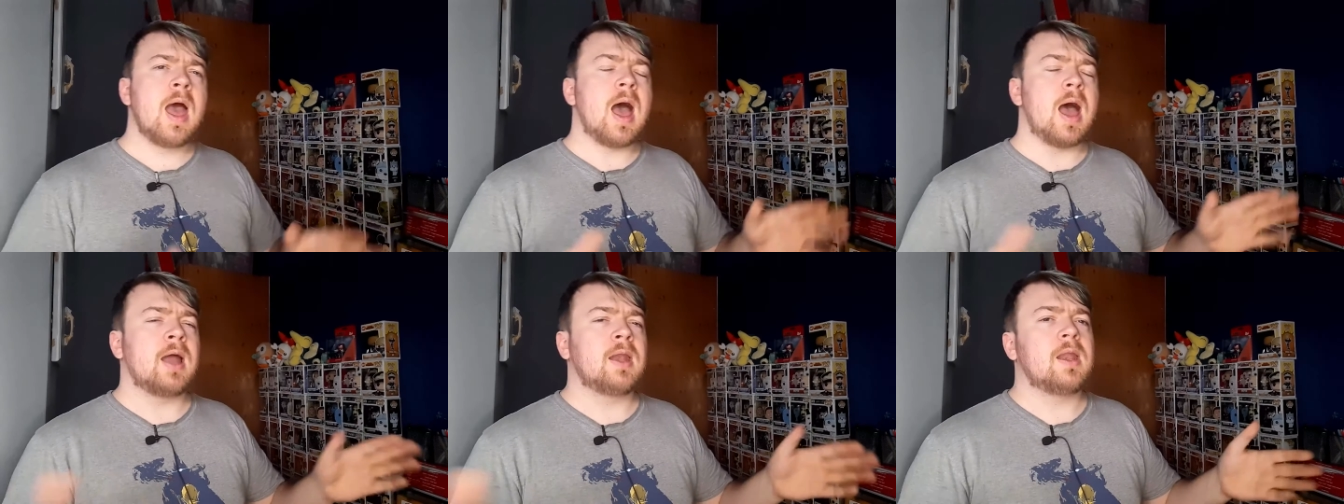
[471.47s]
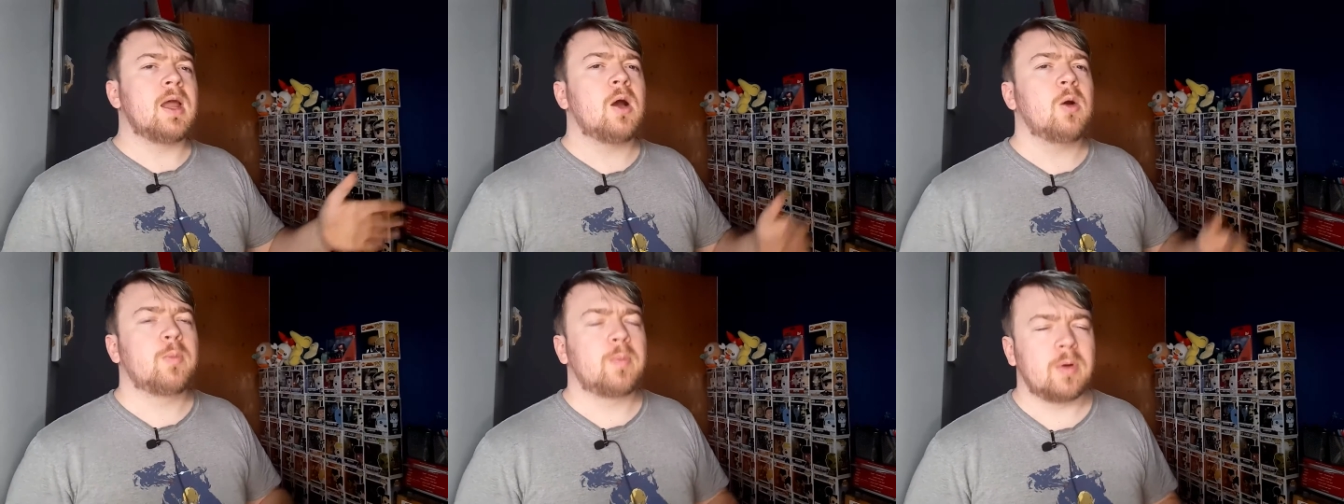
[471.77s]
And
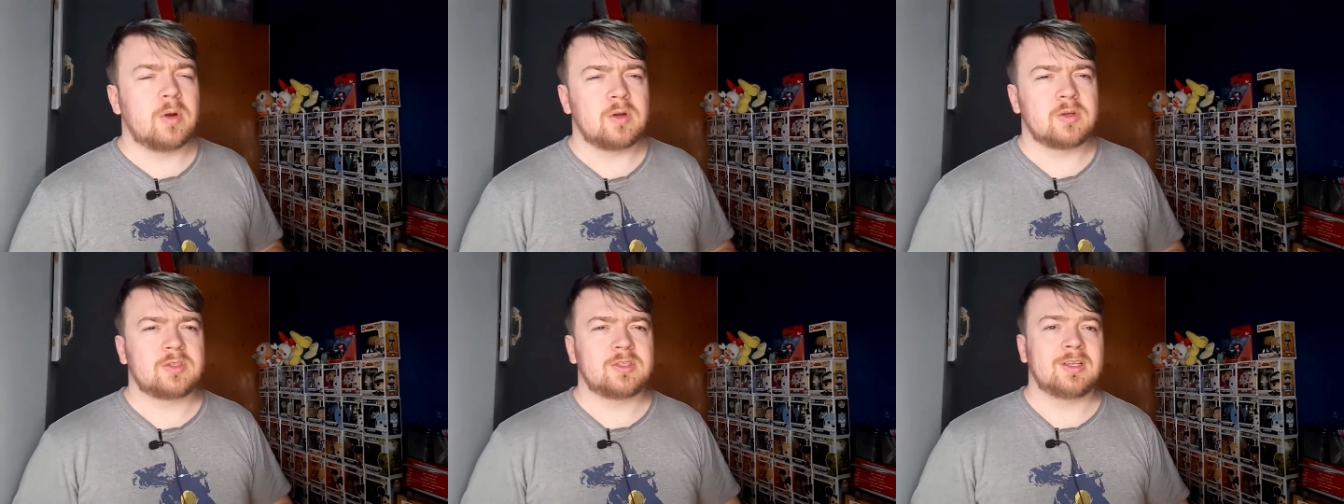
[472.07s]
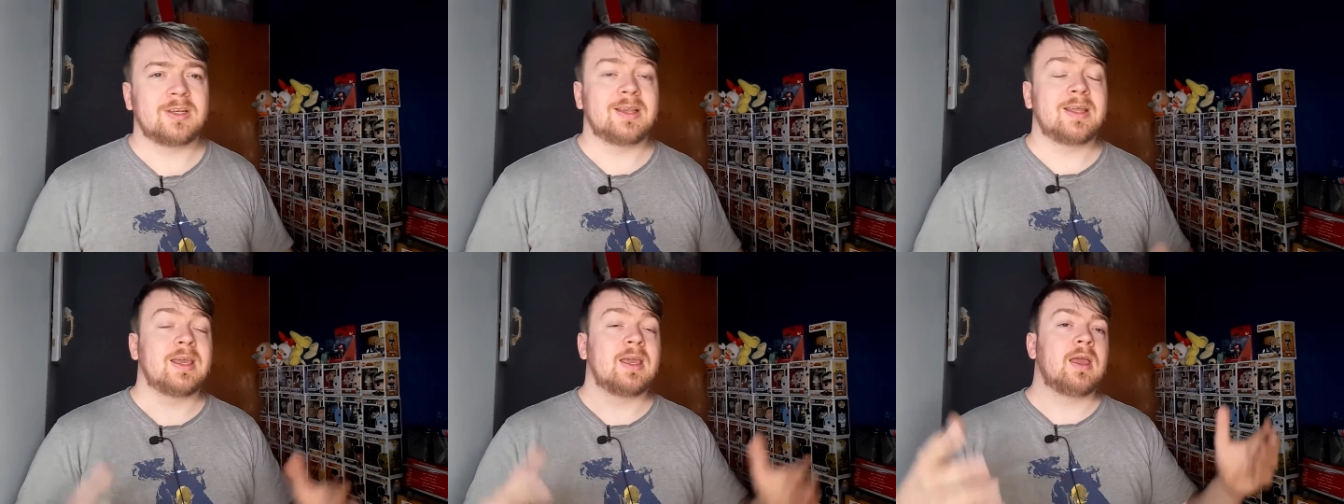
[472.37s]
now
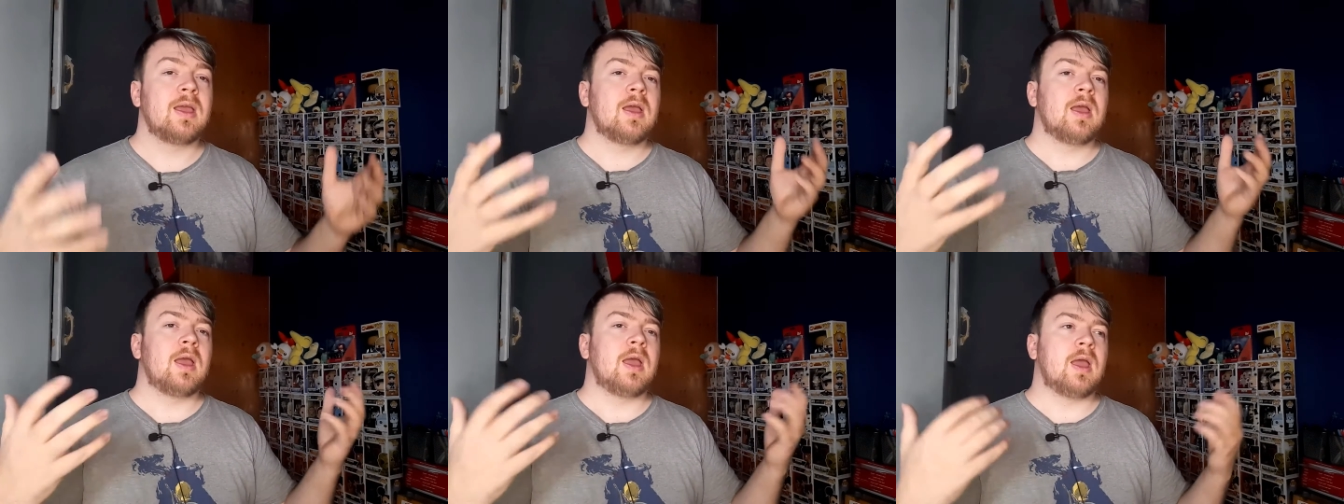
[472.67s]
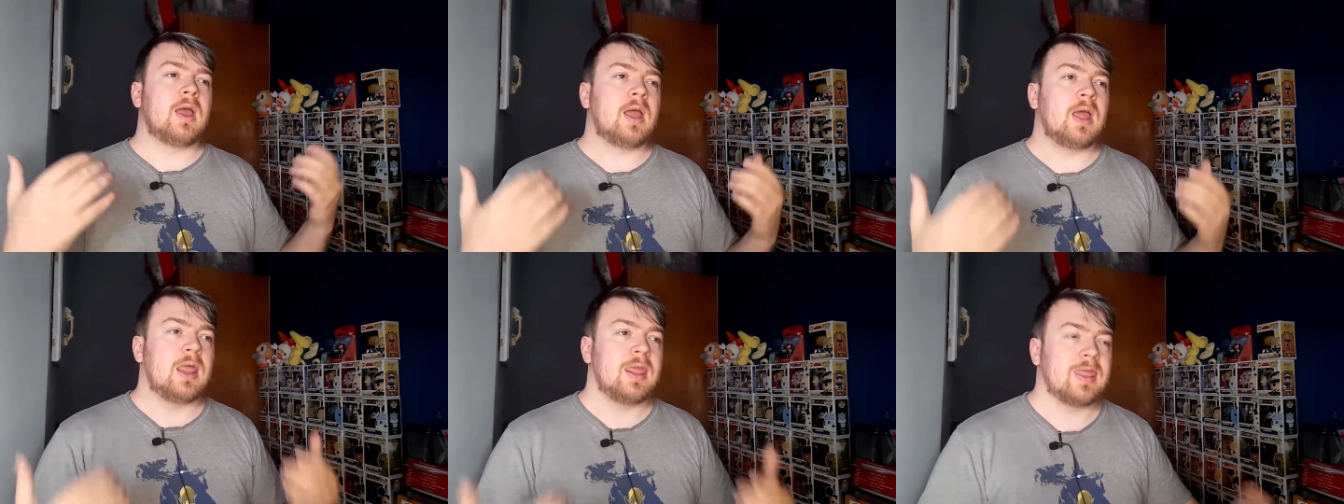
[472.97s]
personally,
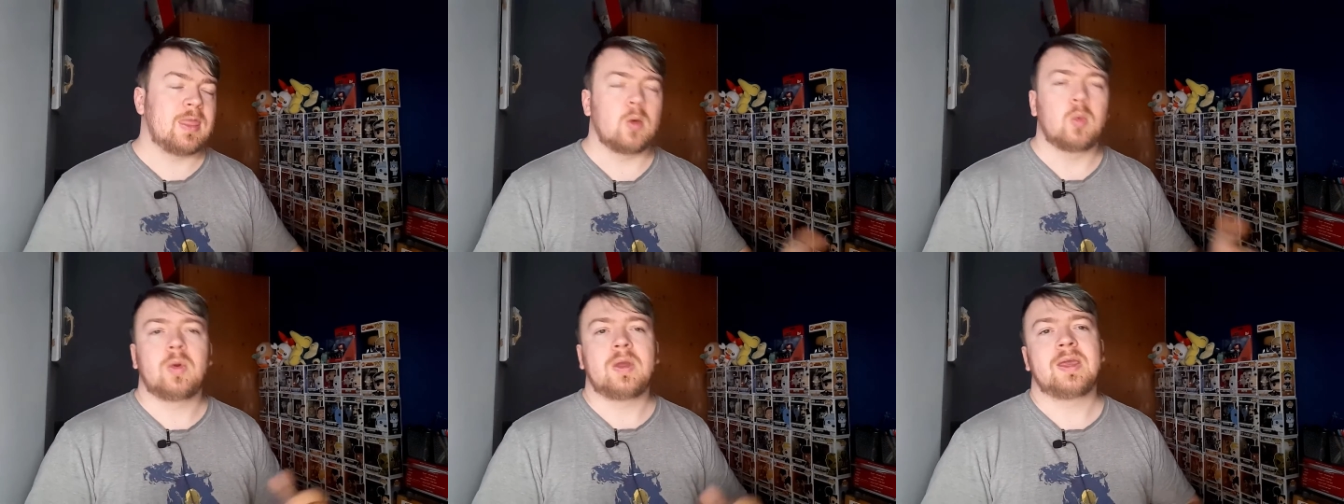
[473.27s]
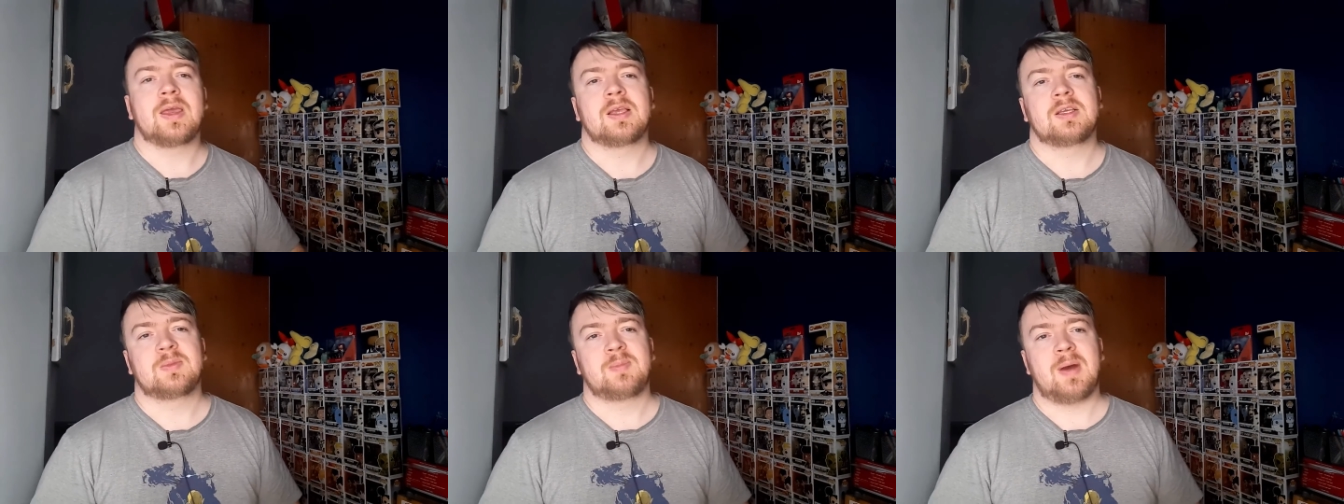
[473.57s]
the
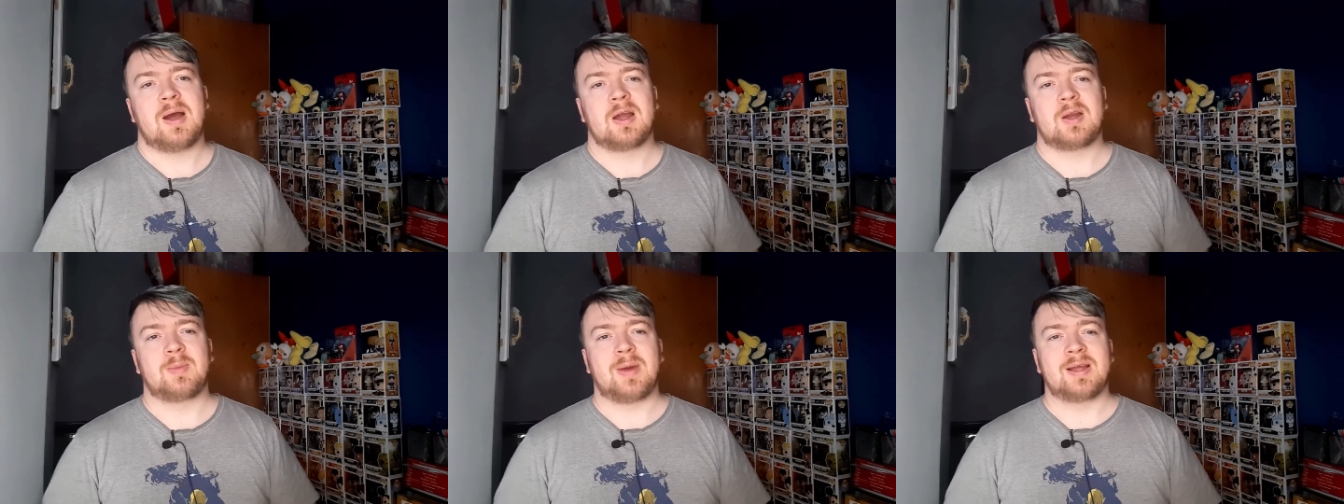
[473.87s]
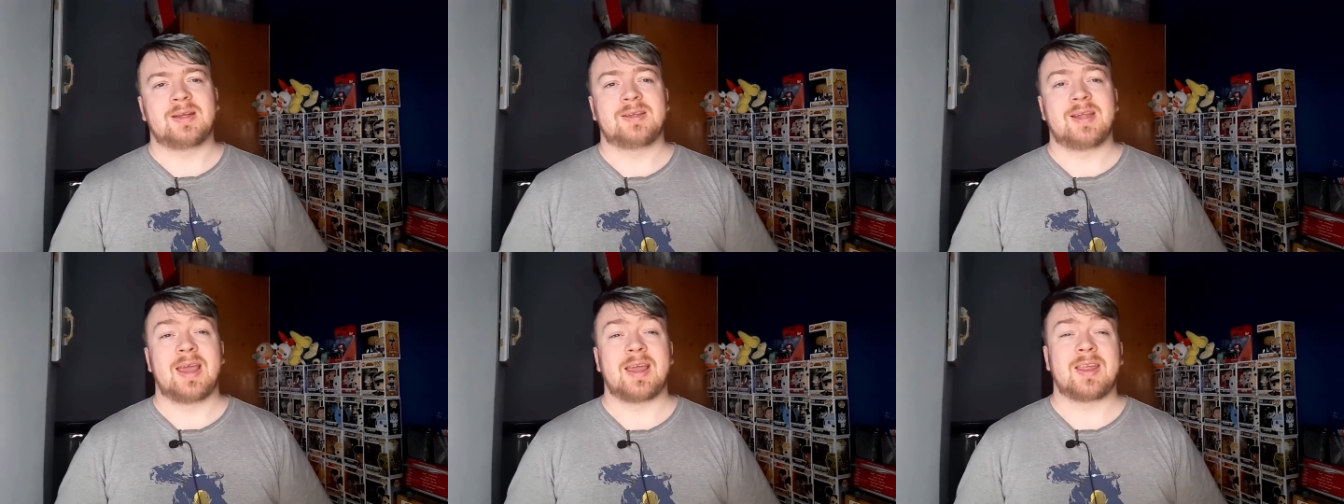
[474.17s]
weakest part of
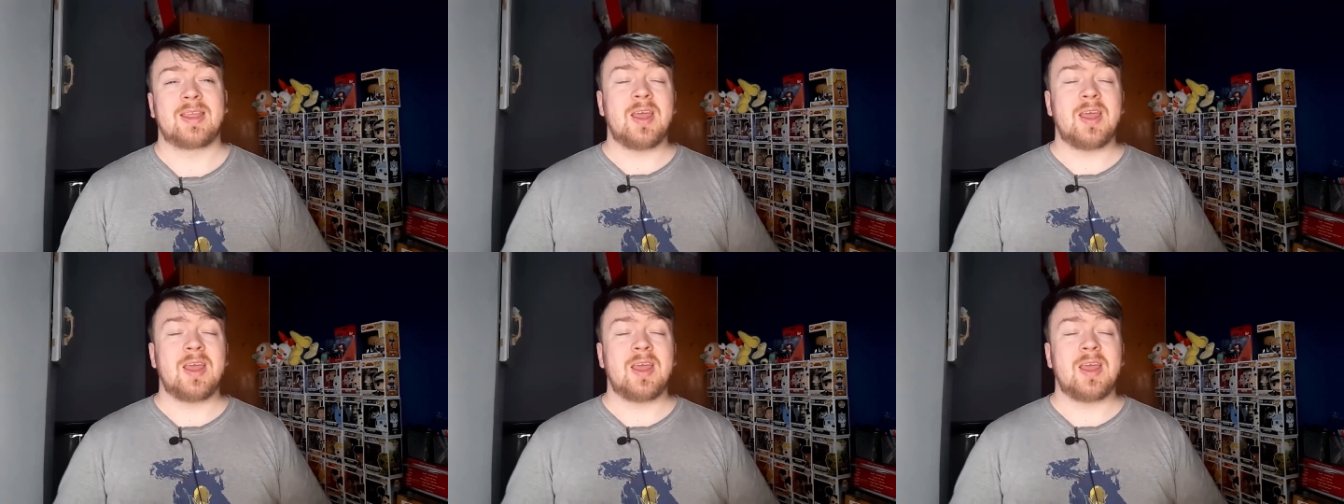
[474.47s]
my deck.